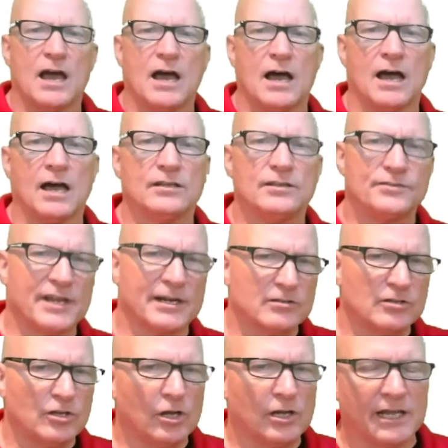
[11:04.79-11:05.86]
Uh, they're
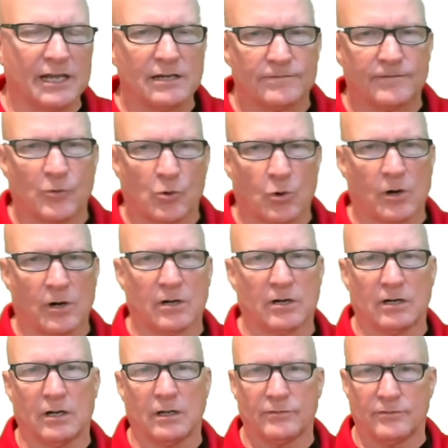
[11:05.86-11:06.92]
looking
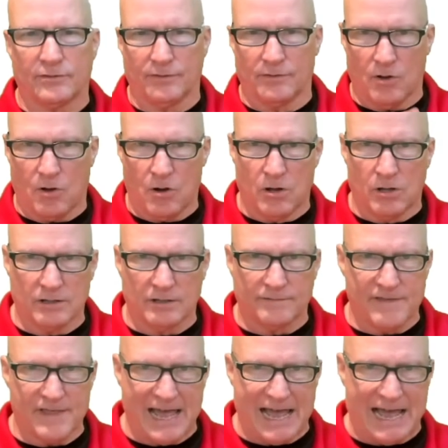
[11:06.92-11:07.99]
for all of
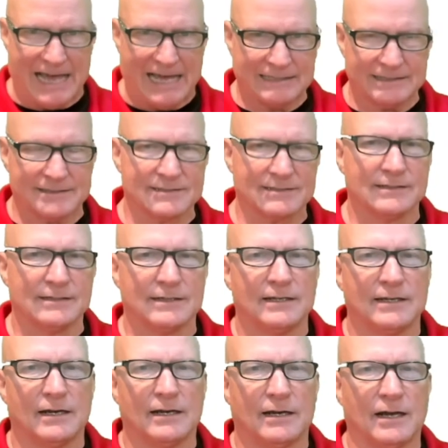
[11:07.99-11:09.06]
that
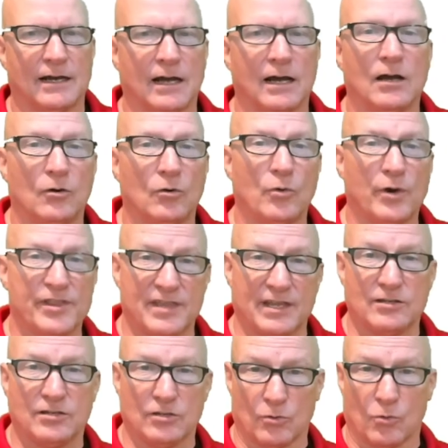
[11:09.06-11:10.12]
uh,
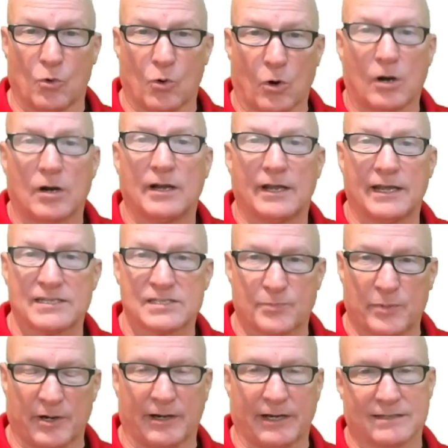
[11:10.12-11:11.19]
within your
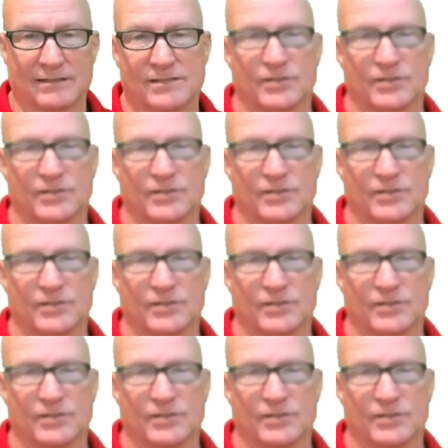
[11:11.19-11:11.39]
experience.